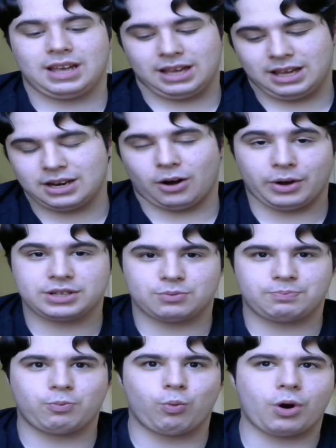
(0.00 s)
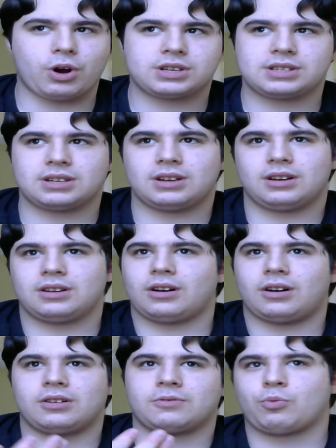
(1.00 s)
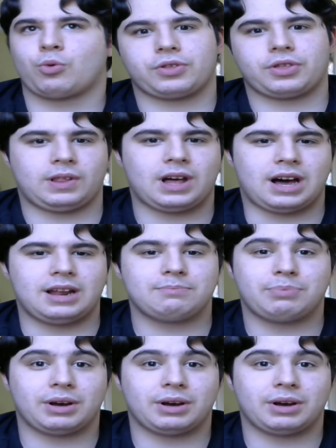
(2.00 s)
you know, his works are worth a lot.